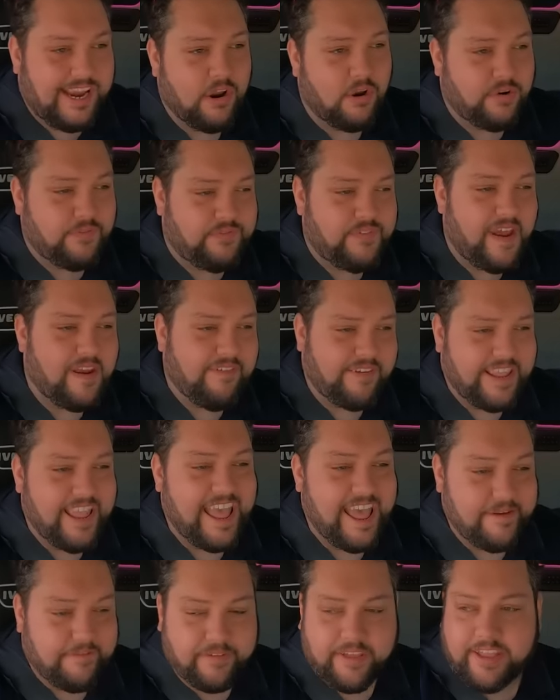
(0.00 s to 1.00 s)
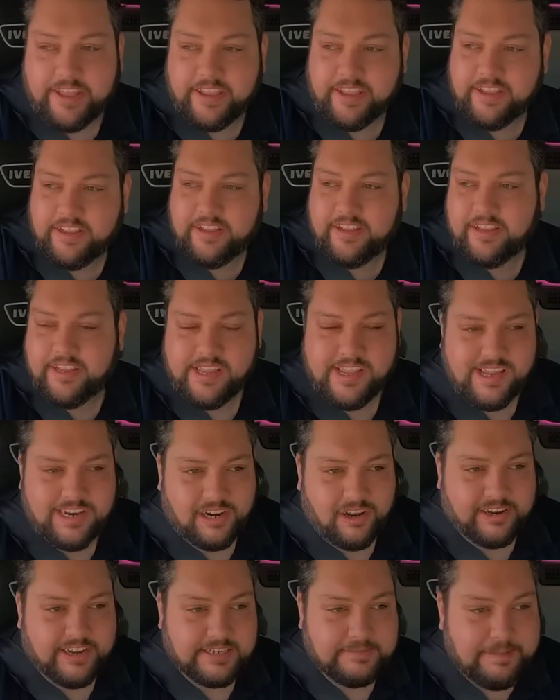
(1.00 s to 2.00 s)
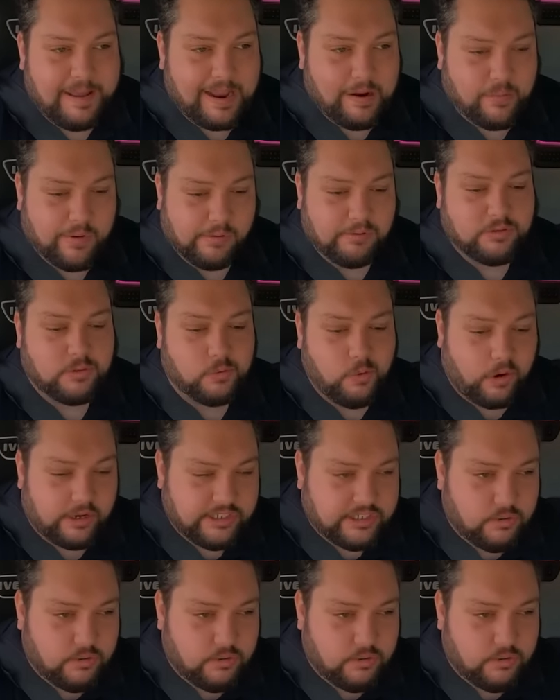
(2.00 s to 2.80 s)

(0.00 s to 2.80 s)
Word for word: looked very heavy, like his back wheels were quite